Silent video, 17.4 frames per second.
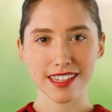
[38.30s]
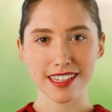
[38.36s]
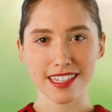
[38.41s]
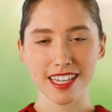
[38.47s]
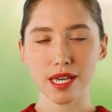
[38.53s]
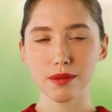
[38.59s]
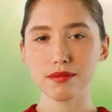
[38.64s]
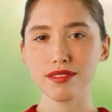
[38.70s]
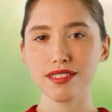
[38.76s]

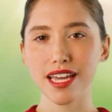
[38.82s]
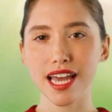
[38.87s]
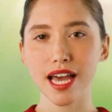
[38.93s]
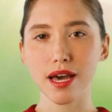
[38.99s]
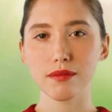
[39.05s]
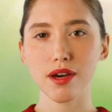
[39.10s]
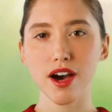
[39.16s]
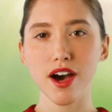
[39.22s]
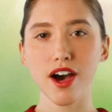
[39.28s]

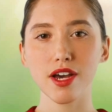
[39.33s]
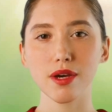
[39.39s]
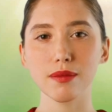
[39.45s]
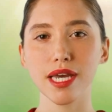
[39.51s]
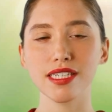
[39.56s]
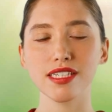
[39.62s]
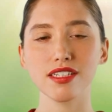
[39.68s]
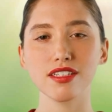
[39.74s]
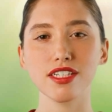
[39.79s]
GibbsCAM
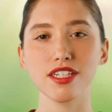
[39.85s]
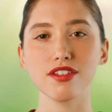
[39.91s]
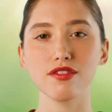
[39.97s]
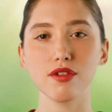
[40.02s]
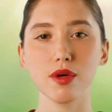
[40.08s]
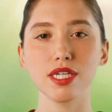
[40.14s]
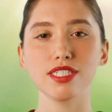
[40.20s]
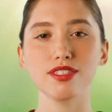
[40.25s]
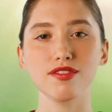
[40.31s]
automatically
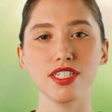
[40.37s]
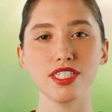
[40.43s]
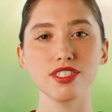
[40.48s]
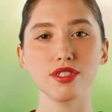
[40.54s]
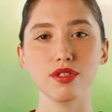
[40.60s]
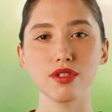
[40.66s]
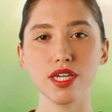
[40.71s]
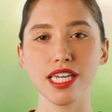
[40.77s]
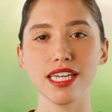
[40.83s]
avoids
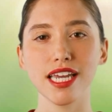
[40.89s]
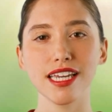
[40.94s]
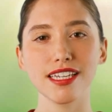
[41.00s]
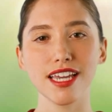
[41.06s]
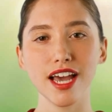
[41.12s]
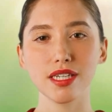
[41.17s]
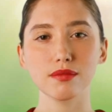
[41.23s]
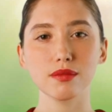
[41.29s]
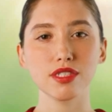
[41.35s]
fixturing
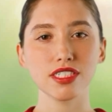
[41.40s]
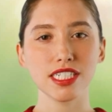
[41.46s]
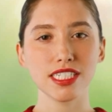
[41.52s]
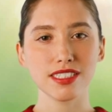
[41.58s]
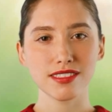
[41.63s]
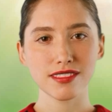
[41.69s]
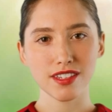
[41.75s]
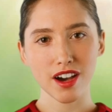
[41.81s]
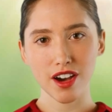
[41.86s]
and
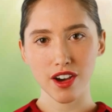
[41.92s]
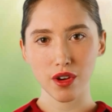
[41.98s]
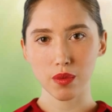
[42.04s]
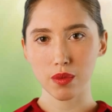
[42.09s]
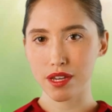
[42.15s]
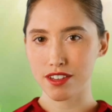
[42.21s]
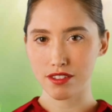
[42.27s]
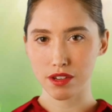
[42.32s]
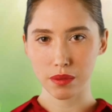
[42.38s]
unmachined stock
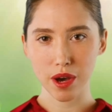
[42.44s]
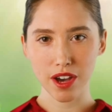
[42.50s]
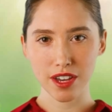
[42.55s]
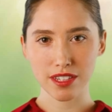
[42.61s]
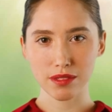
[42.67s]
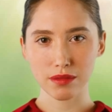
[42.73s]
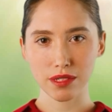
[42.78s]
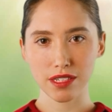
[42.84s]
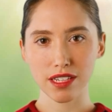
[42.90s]
whenever
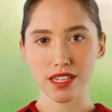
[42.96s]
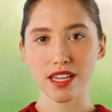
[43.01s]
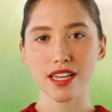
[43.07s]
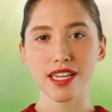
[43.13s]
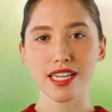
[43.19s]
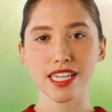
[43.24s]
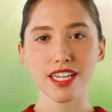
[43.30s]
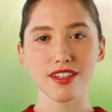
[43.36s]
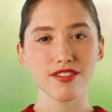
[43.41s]
possible,
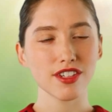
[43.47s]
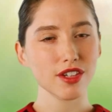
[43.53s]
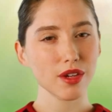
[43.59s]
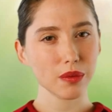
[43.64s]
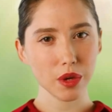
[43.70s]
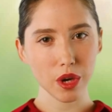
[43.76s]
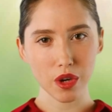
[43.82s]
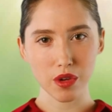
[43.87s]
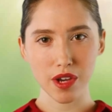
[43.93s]
giving your
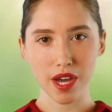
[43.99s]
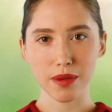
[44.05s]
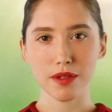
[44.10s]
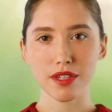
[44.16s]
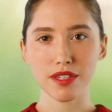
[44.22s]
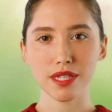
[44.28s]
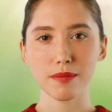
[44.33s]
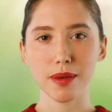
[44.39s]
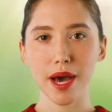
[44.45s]

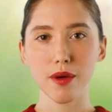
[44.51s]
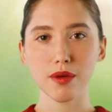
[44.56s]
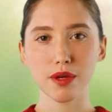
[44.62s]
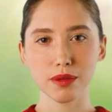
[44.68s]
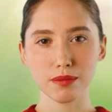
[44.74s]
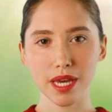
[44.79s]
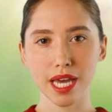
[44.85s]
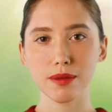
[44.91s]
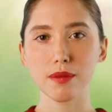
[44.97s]
programmer the power to
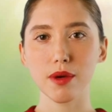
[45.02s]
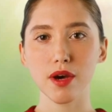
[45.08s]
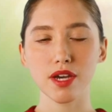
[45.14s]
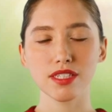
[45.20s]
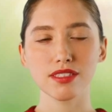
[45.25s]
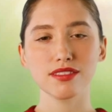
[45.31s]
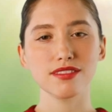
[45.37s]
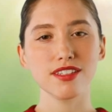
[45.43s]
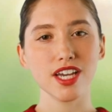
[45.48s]
make
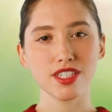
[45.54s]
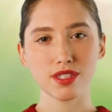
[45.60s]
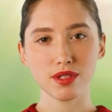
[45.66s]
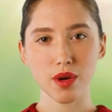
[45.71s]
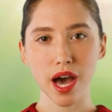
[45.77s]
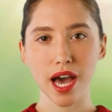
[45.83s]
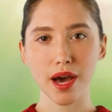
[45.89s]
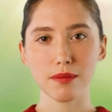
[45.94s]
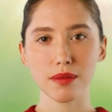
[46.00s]
parts, not
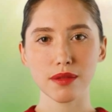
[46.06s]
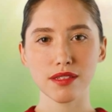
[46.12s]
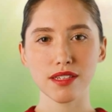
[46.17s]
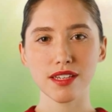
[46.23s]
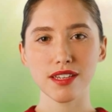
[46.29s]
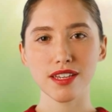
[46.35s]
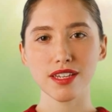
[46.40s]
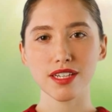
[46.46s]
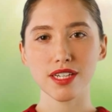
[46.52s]
scrap.
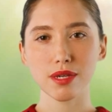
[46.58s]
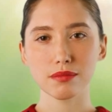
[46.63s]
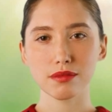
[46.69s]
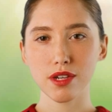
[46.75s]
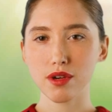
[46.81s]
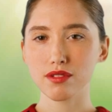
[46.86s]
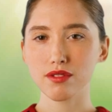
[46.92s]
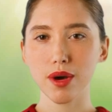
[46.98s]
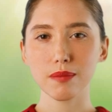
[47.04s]

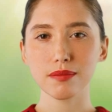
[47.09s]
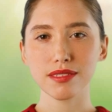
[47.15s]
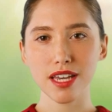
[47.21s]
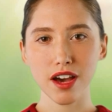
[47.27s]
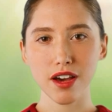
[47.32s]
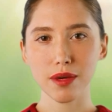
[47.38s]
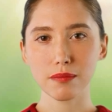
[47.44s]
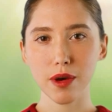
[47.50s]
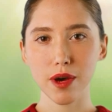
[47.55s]
Program
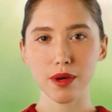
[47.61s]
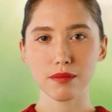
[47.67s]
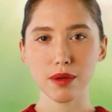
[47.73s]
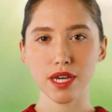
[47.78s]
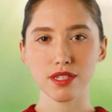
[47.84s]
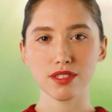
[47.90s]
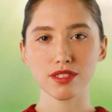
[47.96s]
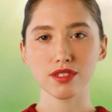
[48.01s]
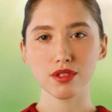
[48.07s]
solid part
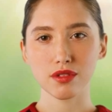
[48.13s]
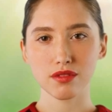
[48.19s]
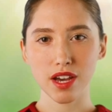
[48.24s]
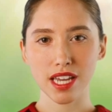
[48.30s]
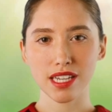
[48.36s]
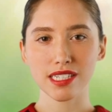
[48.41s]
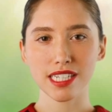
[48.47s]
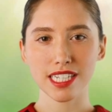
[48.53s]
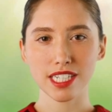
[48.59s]
models
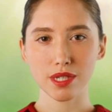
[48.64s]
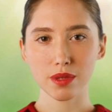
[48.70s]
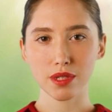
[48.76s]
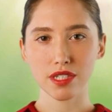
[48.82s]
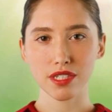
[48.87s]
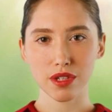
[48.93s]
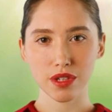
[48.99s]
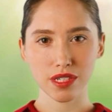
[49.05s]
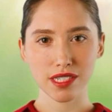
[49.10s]
directly to
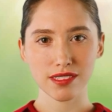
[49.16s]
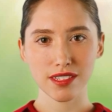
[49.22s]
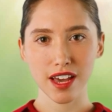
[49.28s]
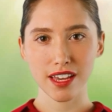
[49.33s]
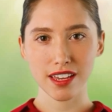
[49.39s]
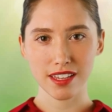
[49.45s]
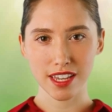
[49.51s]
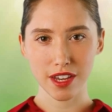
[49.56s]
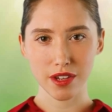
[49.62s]
ensure
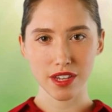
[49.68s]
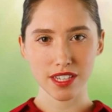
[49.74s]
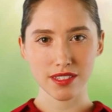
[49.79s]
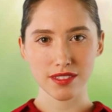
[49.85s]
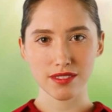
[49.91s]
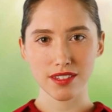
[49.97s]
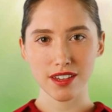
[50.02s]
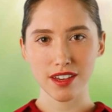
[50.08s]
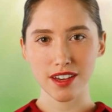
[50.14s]
design
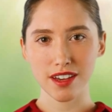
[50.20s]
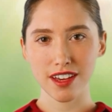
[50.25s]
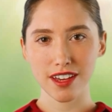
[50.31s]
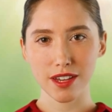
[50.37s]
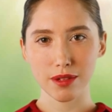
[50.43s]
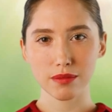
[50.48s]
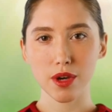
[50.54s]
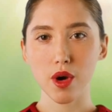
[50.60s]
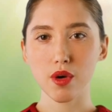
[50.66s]
adherence.
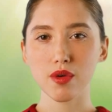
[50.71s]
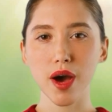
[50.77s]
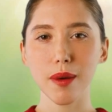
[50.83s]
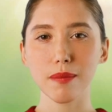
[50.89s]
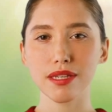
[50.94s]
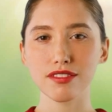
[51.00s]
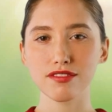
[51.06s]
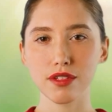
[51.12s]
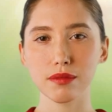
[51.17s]

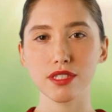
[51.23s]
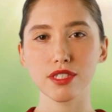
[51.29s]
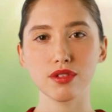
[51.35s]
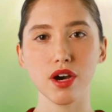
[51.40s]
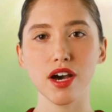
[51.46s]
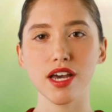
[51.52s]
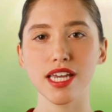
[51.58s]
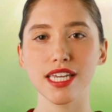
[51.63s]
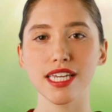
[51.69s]
Programming from a
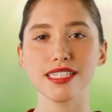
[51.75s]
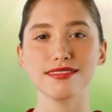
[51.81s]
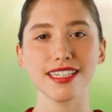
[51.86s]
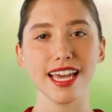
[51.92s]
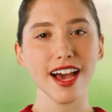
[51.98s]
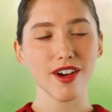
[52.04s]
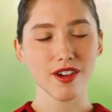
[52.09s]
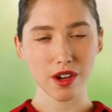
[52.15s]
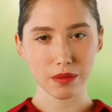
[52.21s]
drawing is
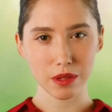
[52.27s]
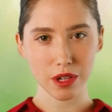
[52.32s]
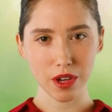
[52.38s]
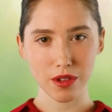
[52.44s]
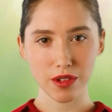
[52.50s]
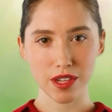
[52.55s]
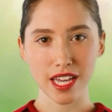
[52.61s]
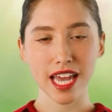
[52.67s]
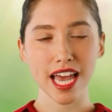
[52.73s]

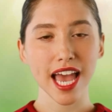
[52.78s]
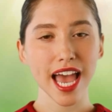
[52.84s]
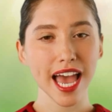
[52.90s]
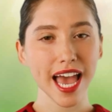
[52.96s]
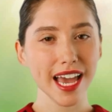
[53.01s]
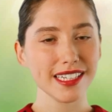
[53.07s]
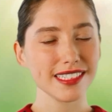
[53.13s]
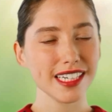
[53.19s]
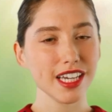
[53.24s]
error-prone
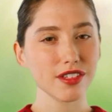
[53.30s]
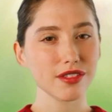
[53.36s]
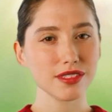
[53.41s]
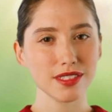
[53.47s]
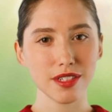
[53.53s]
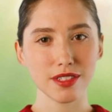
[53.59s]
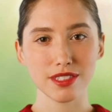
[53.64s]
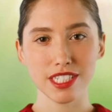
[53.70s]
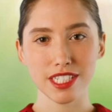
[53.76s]
and can
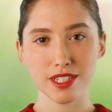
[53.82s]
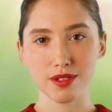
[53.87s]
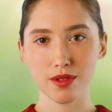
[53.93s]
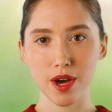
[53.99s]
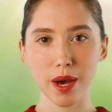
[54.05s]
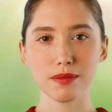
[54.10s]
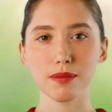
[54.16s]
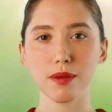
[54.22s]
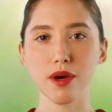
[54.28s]
result in
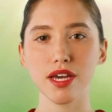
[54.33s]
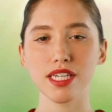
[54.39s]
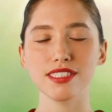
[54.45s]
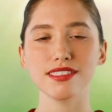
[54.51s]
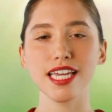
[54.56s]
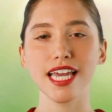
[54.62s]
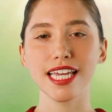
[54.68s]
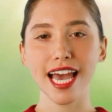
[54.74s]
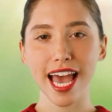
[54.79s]
scrapped parts
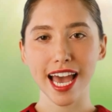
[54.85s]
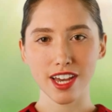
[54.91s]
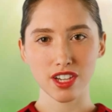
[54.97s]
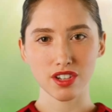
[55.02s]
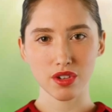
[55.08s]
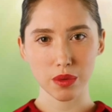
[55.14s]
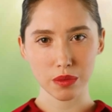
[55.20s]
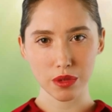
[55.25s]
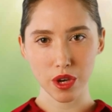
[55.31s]
and
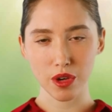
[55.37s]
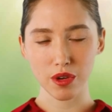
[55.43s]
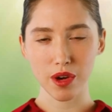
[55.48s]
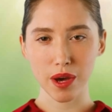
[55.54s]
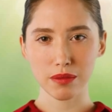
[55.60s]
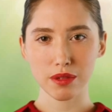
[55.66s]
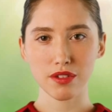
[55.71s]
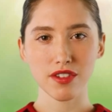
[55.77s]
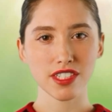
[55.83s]
extra
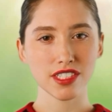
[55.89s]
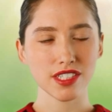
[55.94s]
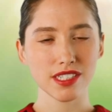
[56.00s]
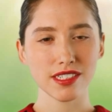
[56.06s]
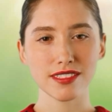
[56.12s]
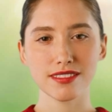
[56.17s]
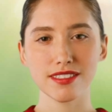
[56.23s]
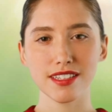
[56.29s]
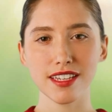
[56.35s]
program
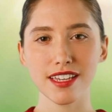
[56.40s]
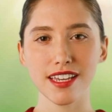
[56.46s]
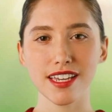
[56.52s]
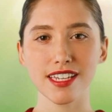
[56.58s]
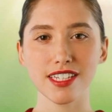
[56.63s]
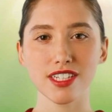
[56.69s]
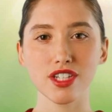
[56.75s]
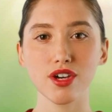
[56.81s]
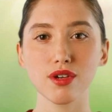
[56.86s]
revisions.
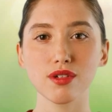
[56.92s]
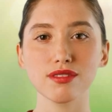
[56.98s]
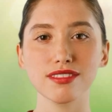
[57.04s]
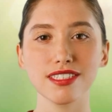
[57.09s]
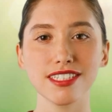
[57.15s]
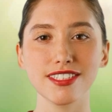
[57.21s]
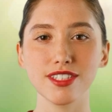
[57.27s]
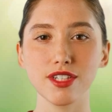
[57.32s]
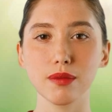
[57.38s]
Use
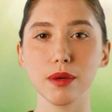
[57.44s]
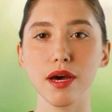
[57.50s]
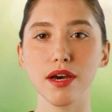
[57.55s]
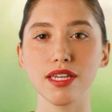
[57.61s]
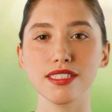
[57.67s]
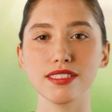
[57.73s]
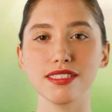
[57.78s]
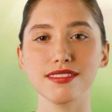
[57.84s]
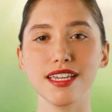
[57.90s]
digital
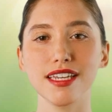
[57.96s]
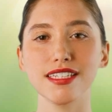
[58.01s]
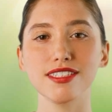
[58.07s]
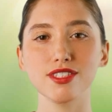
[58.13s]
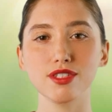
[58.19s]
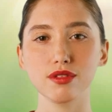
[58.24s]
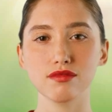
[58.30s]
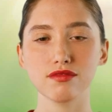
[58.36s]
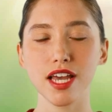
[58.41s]
part
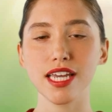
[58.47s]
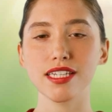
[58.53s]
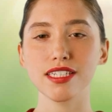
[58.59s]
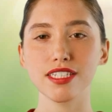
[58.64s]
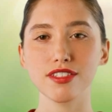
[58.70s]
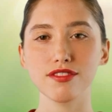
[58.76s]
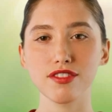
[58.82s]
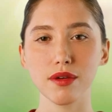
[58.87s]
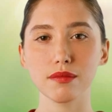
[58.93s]
designs
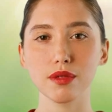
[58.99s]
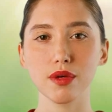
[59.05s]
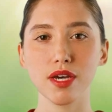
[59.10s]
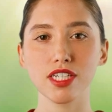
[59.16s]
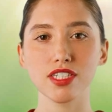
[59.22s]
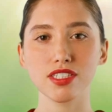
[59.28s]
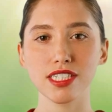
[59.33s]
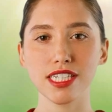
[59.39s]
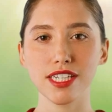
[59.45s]
directly from your
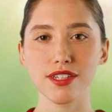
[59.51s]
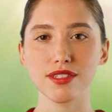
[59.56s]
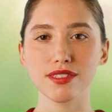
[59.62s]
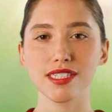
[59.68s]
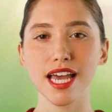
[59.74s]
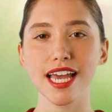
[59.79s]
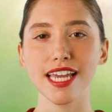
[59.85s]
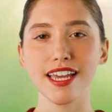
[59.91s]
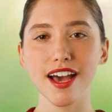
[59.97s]
engineers
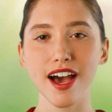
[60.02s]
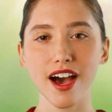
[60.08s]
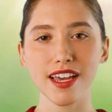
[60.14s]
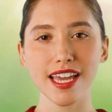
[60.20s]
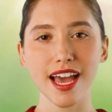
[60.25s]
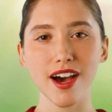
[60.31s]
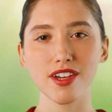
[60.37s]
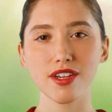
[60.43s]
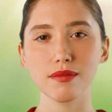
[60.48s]
and cut
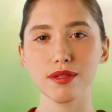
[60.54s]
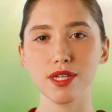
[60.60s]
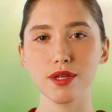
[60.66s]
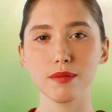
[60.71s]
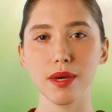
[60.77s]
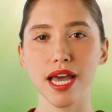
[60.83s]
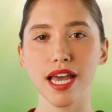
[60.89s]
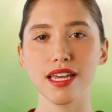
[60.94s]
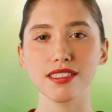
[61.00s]
out the
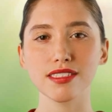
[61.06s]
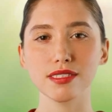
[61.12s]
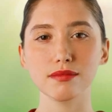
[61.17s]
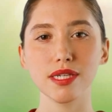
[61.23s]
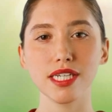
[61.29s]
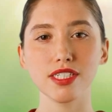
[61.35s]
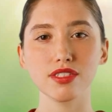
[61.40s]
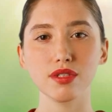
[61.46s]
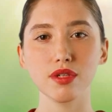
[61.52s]
middleman to
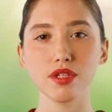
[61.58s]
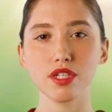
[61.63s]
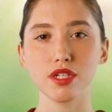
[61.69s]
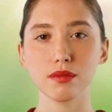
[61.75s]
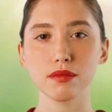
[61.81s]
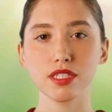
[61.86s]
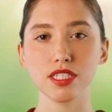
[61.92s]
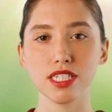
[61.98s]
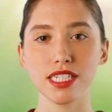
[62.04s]
make sure you're
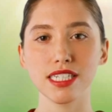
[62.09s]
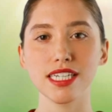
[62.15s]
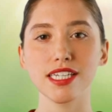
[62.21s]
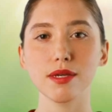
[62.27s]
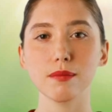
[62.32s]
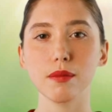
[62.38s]
machining the